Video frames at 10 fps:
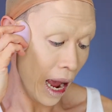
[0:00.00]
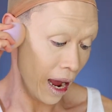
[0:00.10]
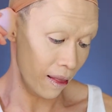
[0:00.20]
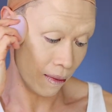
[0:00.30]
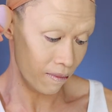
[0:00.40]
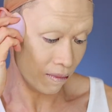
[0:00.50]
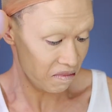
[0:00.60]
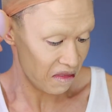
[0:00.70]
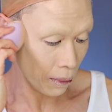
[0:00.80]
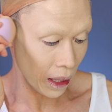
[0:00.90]
and
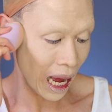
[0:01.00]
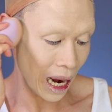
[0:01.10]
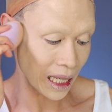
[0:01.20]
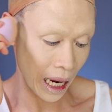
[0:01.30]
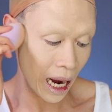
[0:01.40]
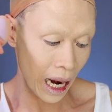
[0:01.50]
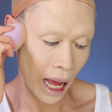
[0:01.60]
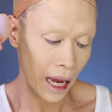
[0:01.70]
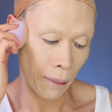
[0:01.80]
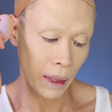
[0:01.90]
some of the colors I kind of
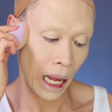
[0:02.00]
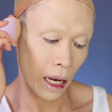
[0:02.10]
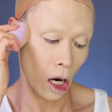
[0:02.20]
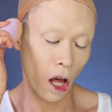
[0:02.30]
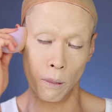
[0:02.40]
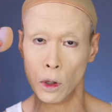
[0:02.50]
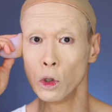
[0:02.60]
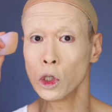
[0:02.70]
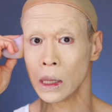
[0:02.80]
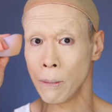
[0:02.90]
like. I mean, a lot of
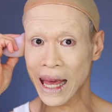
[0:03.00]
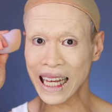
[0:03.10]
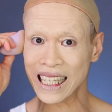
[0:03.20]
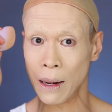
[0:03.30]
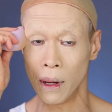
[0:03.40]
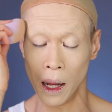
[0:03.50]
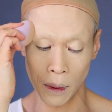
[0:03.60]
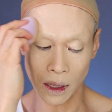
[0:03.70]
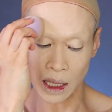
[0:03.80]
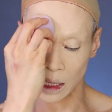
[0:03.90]
blues, pinks, and
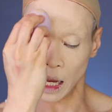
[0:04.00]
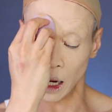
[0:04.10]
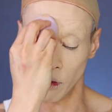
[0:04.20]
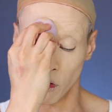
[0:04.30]
purples, and a